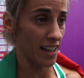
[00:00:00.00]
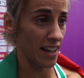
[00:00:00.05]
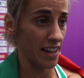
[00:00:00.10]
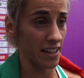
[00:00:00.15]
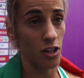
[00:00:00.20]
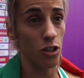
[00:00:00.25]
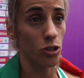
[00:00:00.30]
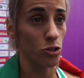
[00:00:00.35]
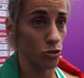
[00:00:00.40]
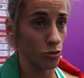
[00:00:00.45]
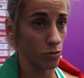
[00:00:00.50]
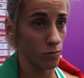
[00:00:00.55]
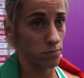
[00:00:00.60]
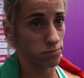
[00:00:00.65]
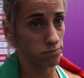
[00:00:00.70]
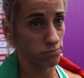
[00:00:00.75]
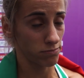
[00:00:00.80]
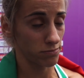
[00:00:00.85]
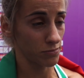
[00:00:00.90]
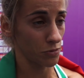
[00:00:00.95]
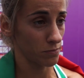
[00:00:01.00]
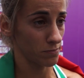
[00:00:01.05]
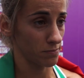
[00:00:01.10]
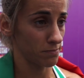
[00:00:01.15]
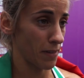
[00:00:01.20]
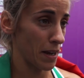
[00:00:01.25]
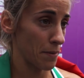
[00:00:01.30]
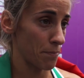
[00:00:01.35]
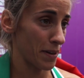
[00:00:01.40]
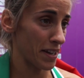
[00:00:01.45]
I go
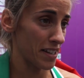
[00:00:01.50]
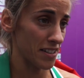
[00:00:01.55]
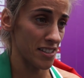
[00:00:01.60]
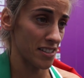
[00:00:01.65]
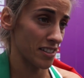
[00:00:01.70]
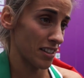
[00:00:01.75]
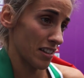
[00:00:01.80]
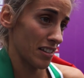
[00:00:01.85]
my pace